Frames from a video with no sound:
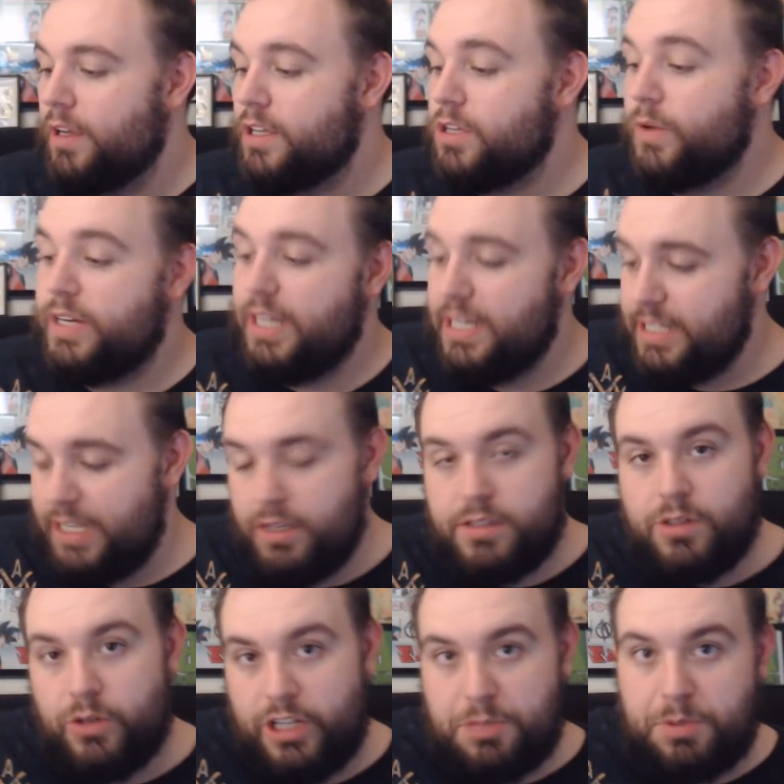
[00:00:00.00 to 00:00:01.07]
So he does heal his
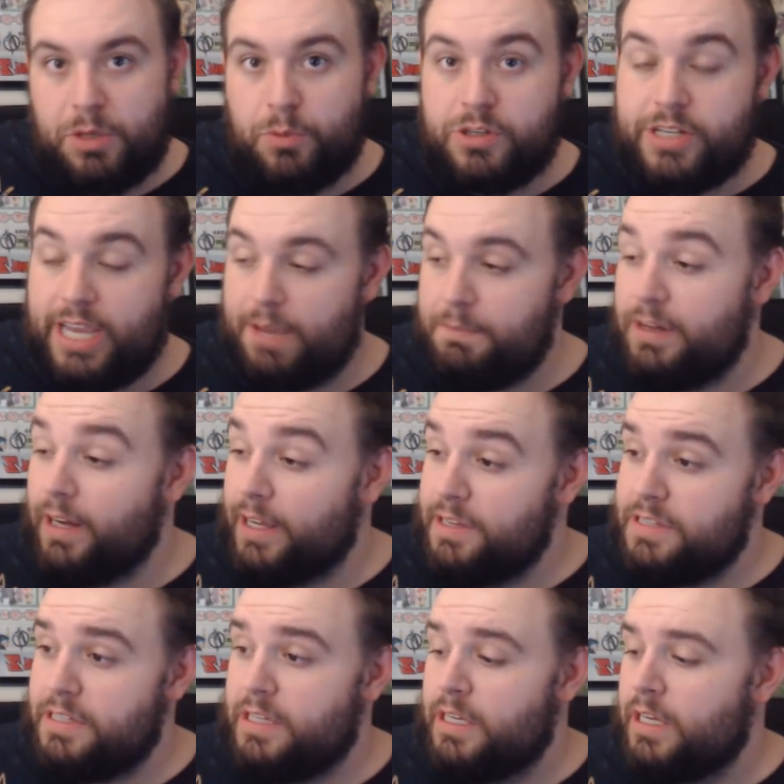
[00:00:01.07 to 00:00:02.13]
own HP, which can be
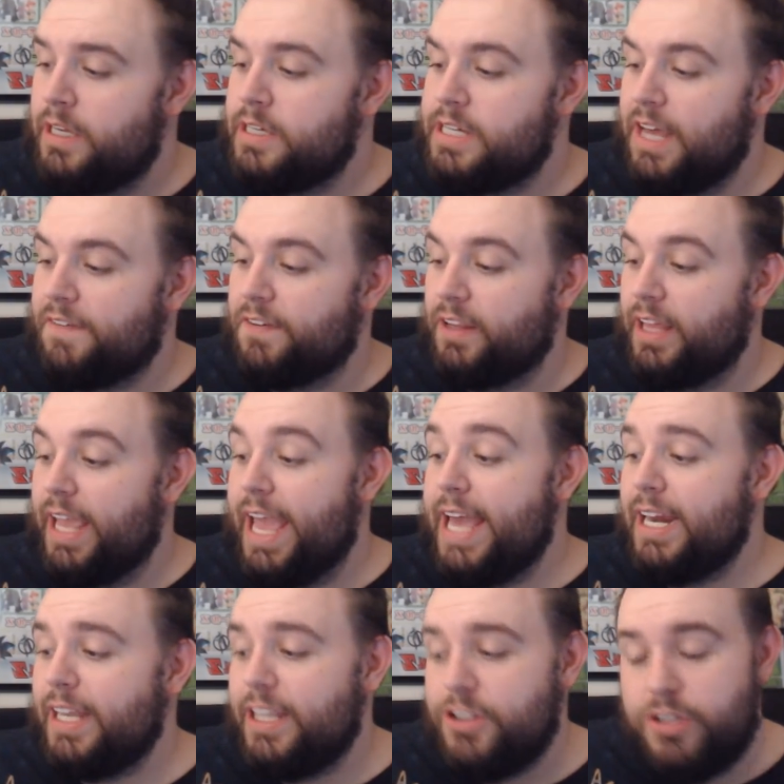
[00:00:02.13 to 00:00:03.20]
nice, definitely,
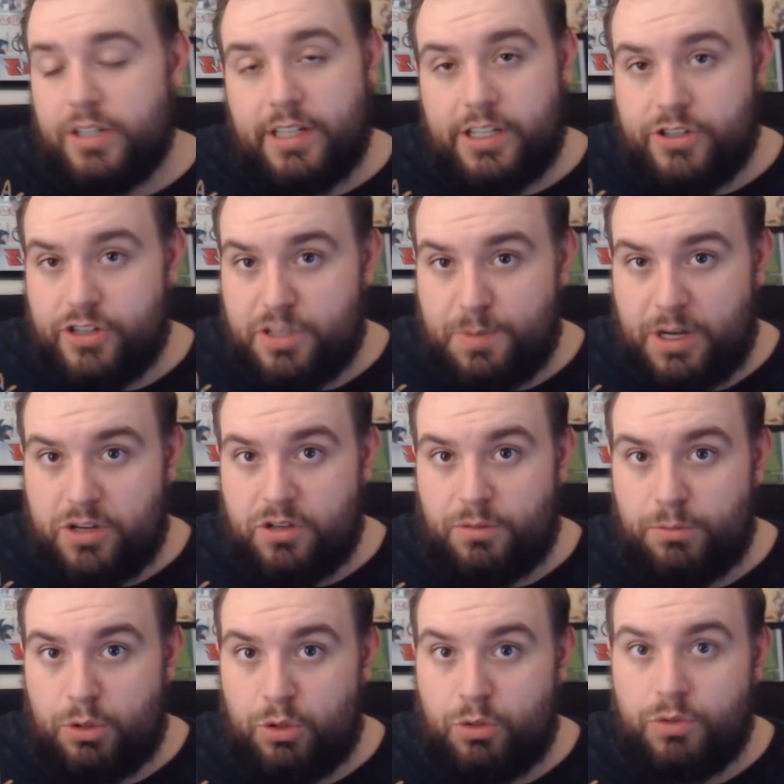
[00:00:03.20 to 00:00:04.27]
and it gets you to get your special
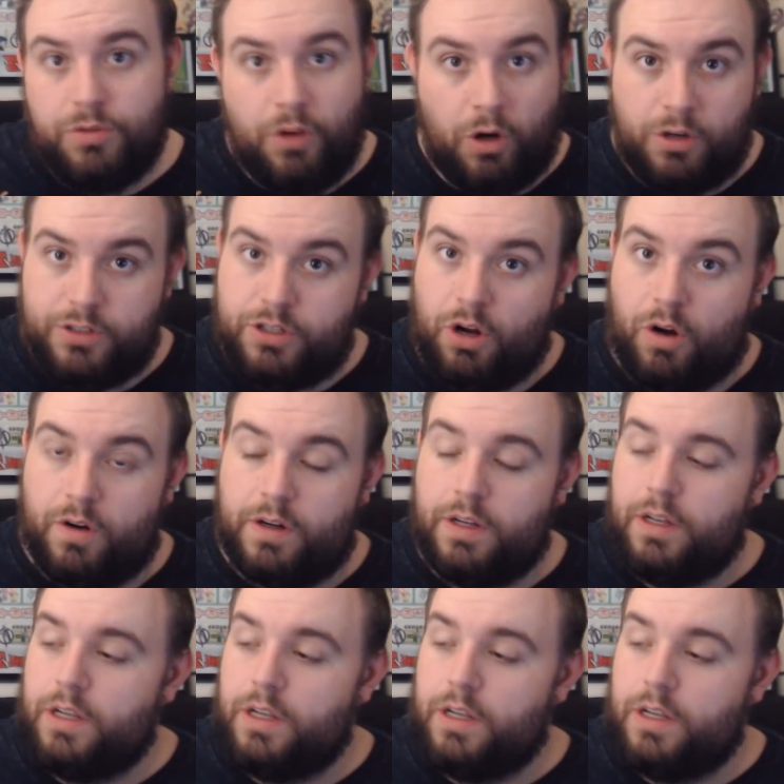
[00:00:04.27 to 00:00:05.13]
move arts card.